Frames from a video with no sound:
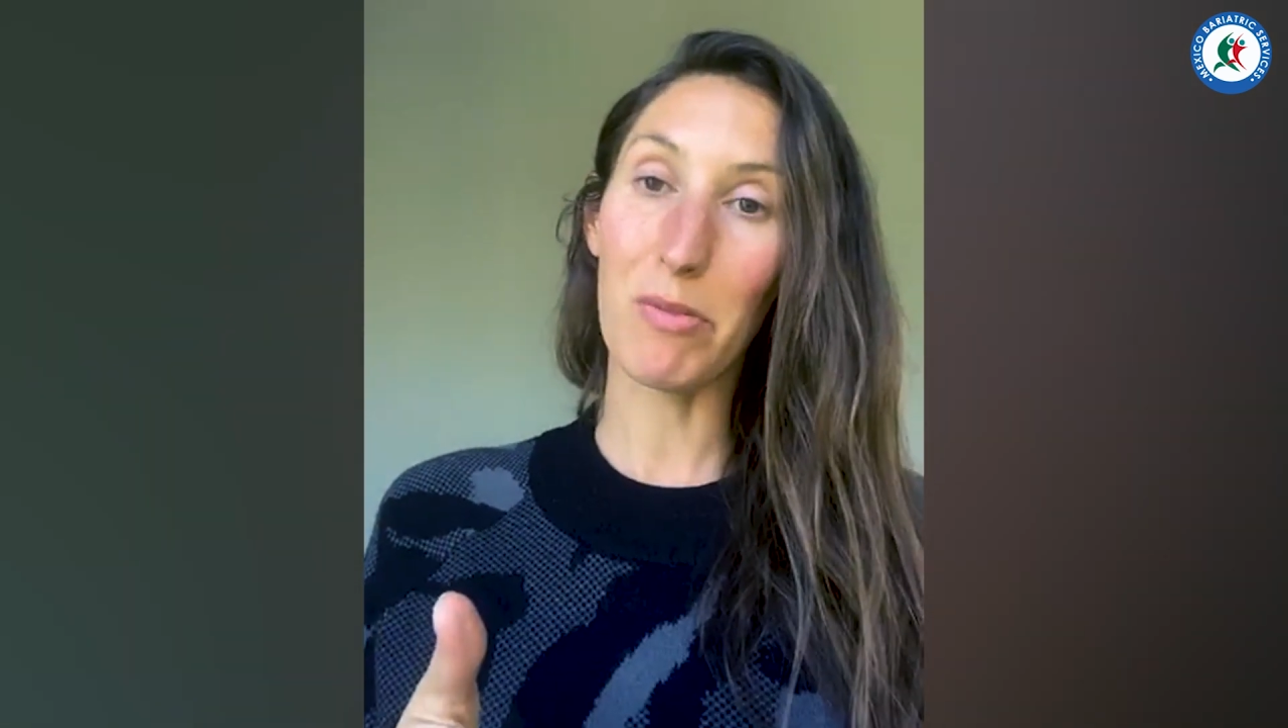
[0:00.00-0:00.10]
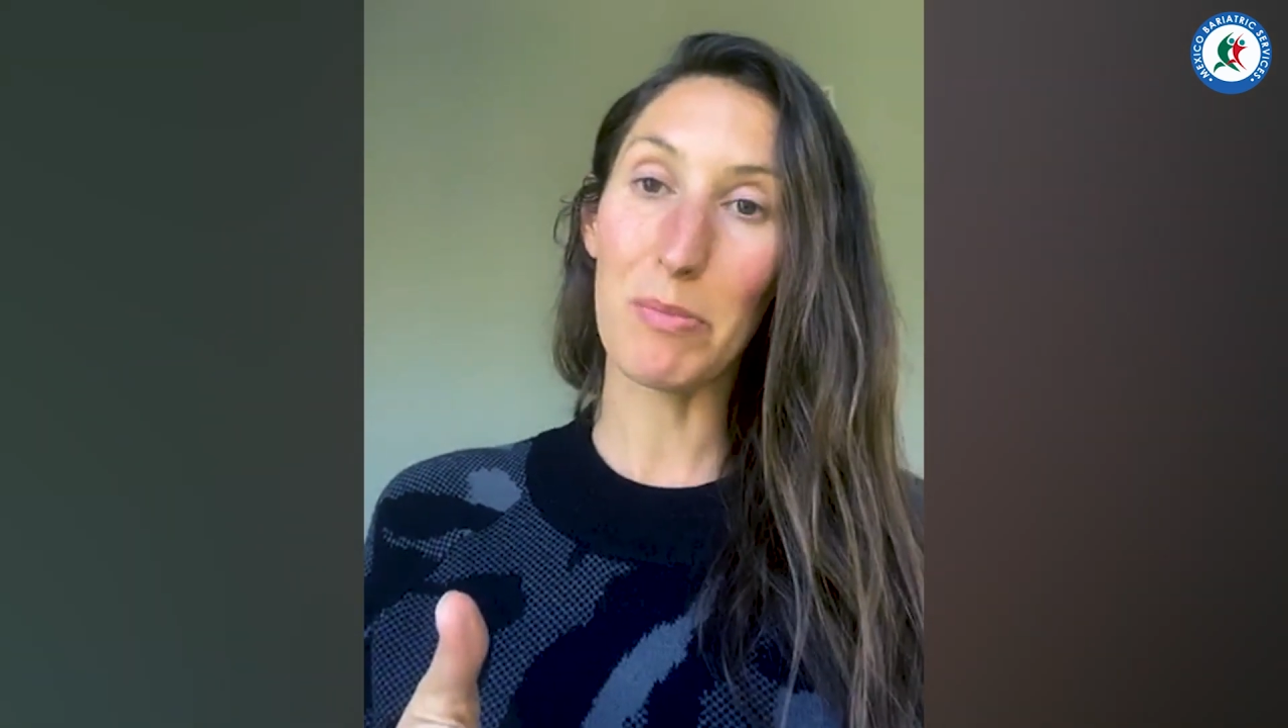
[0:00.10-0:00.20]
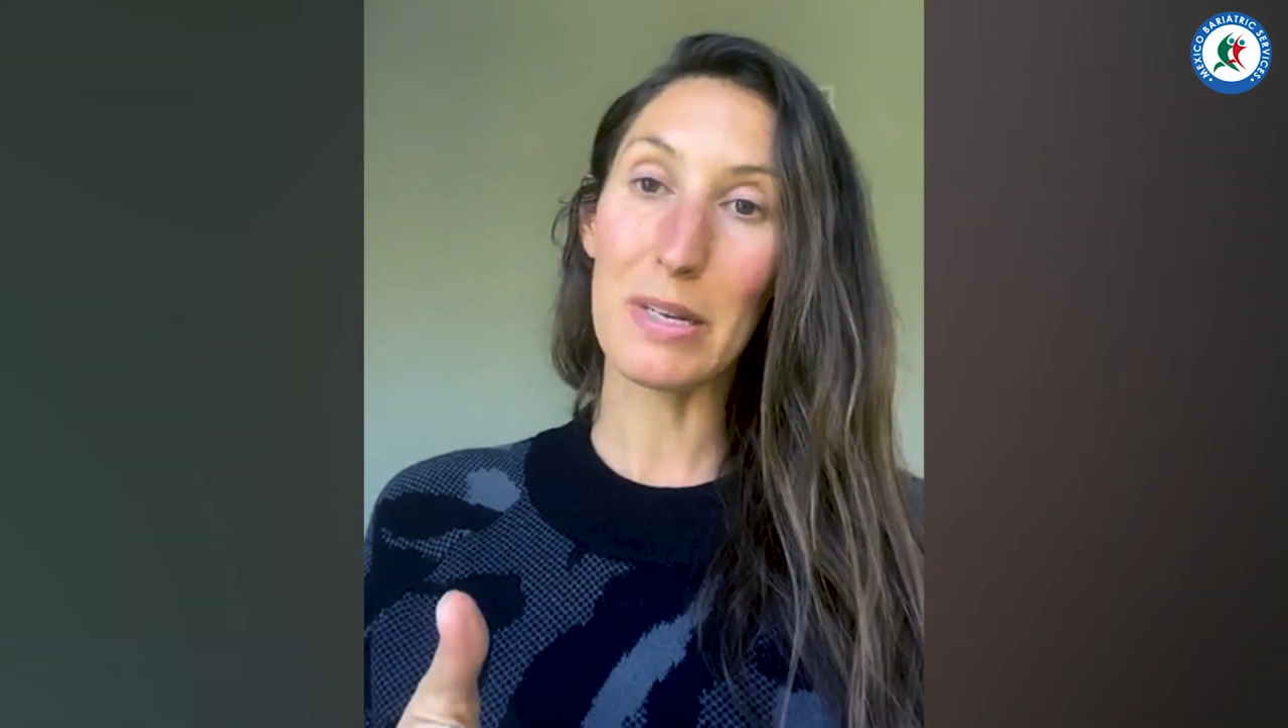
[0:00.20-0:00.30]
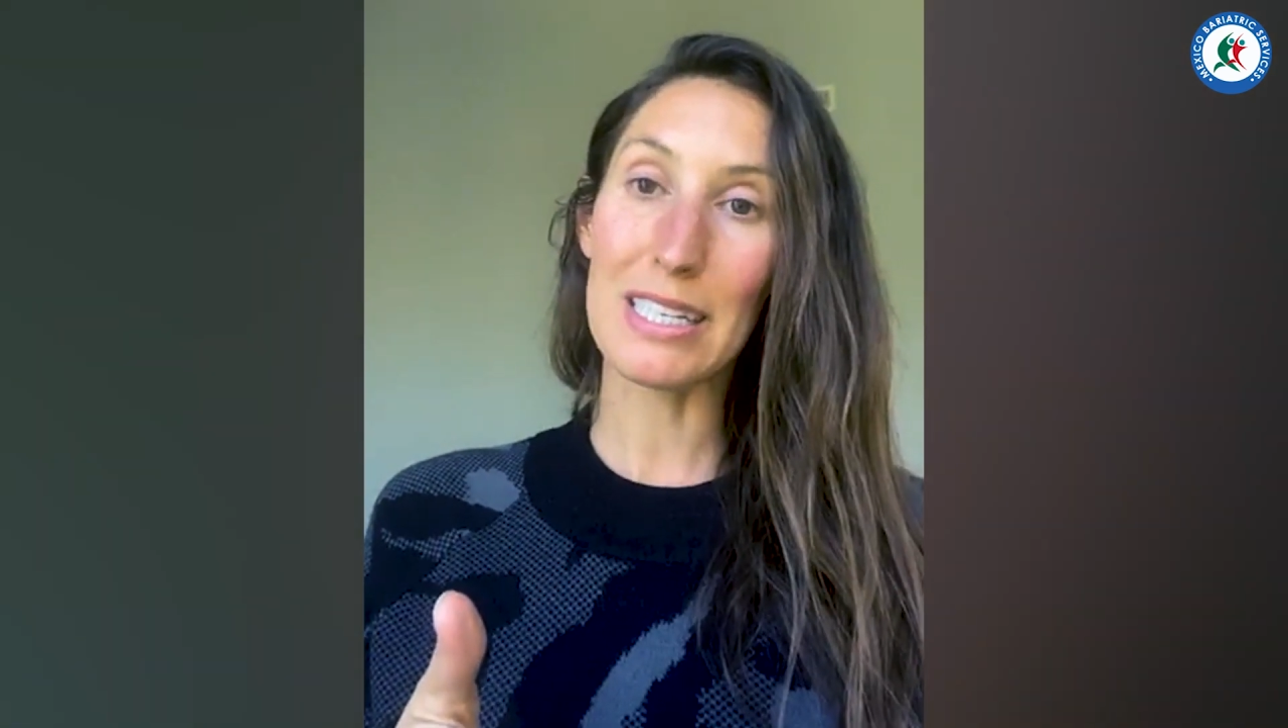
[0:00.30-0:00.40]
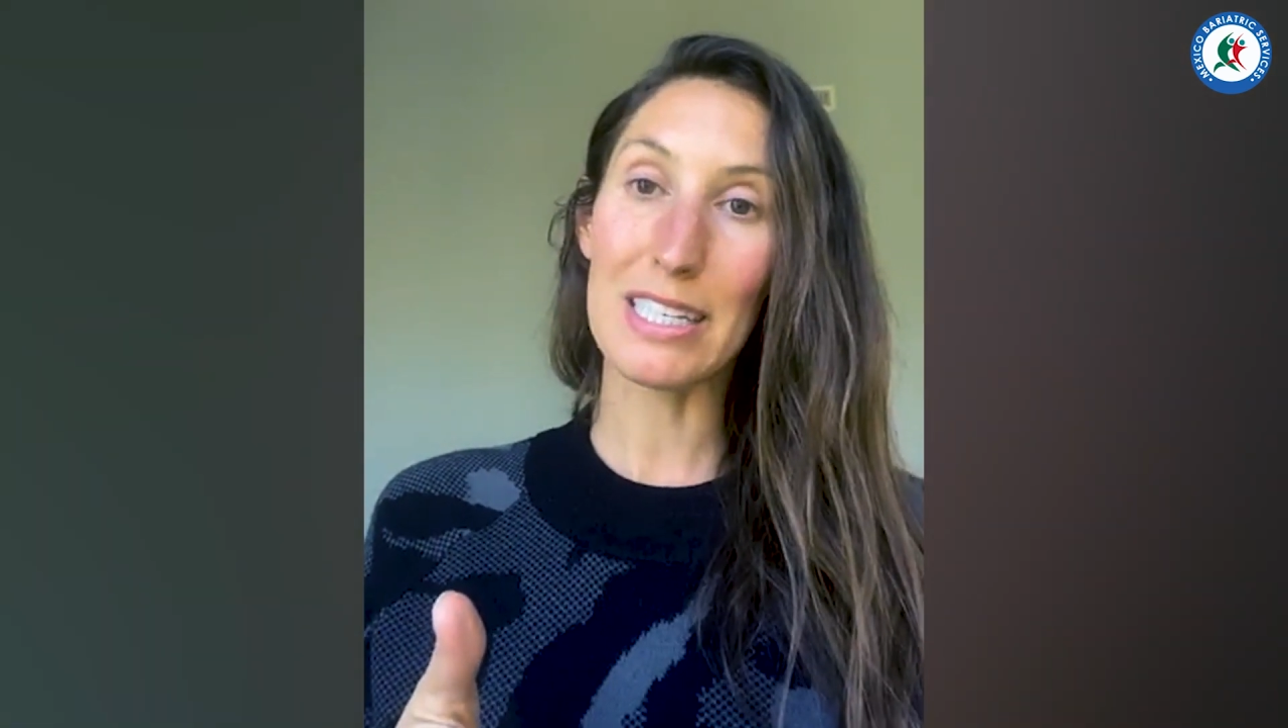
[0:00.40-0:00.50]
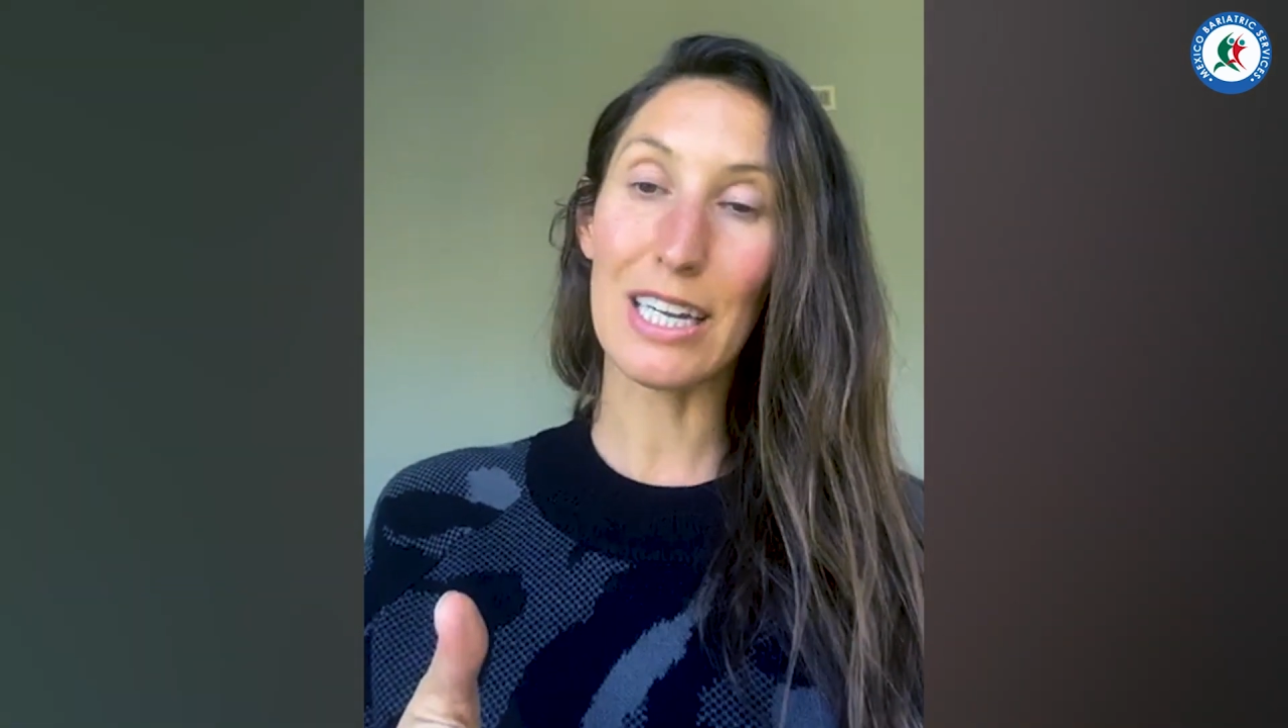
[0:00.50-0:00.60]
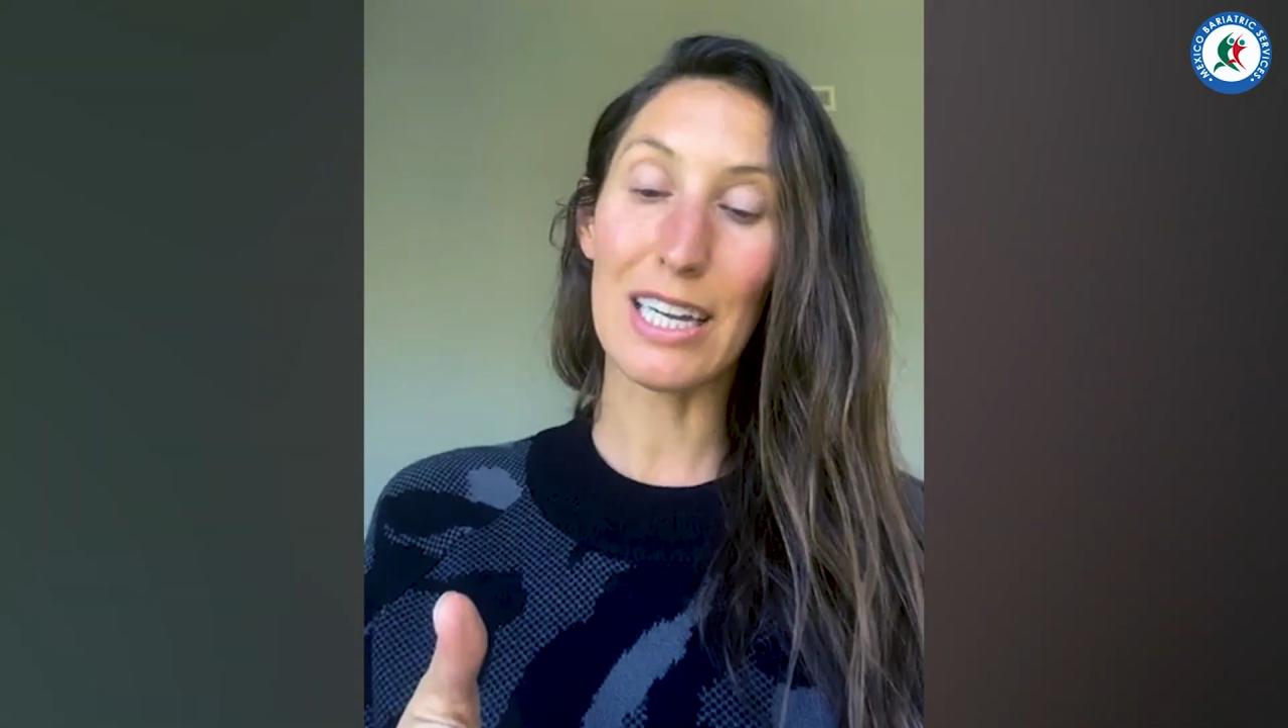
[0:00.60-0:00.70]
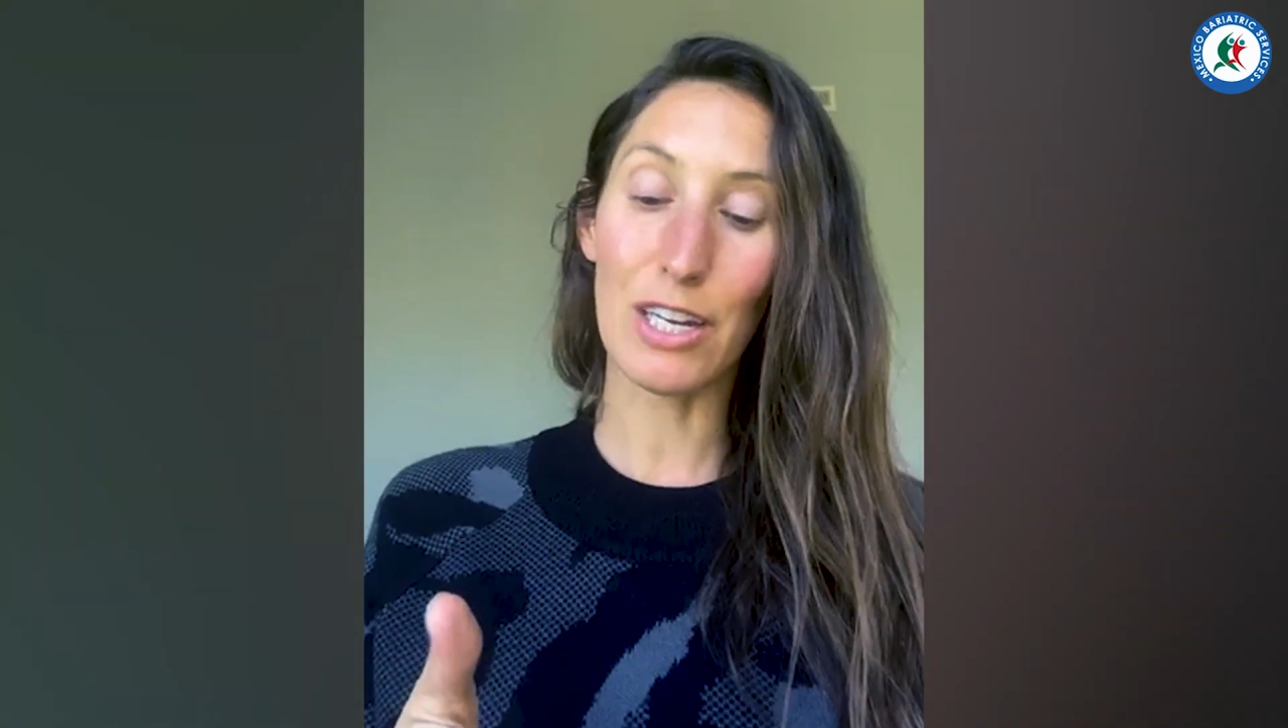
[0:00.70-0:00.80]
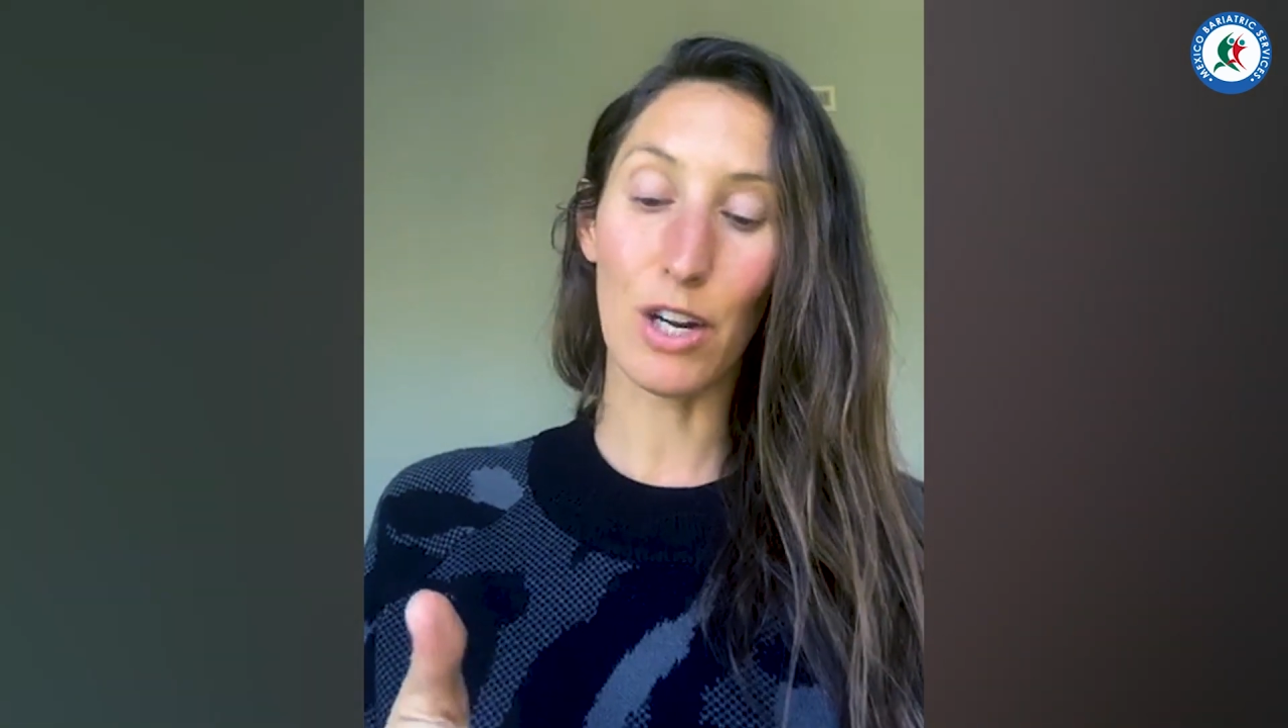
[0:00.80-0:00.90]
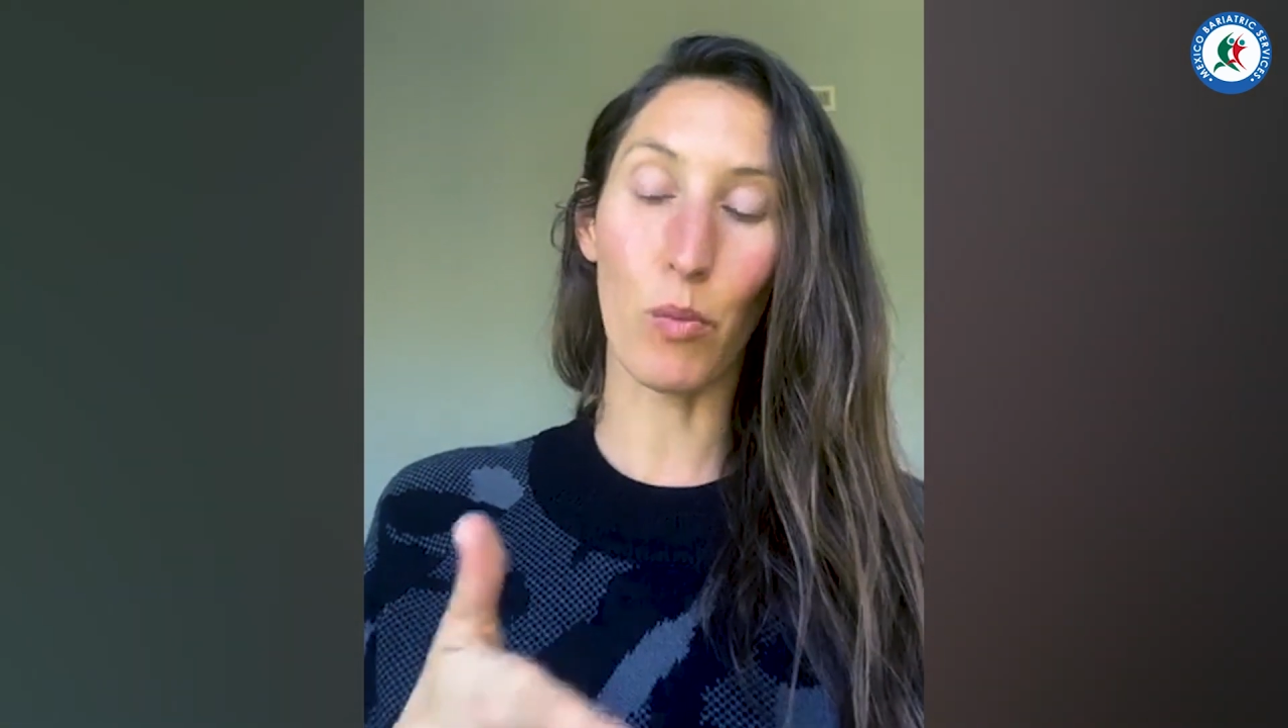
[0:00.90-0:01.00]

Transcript: movements in,